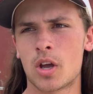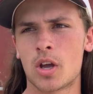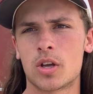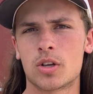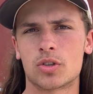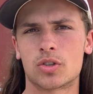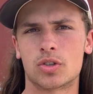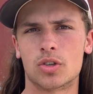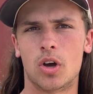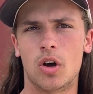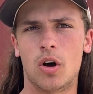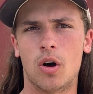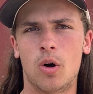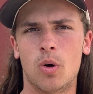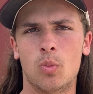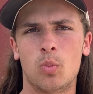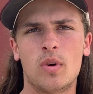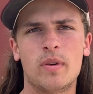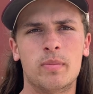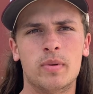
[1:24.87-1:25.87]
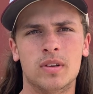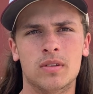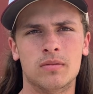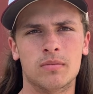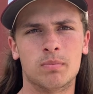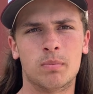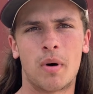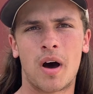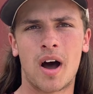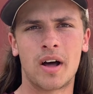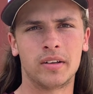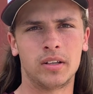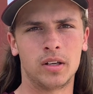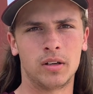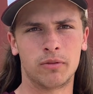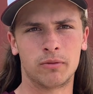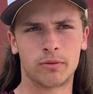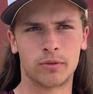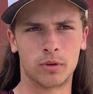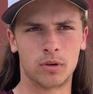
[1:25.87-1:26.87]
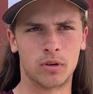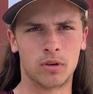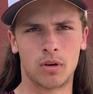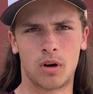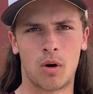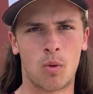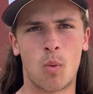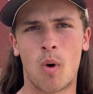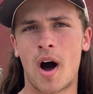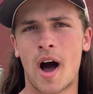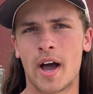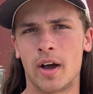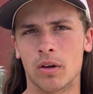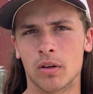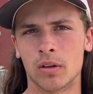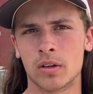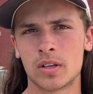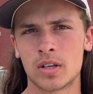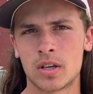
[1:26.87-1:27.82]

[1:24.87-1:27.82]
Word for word: So we've been bonding for a while.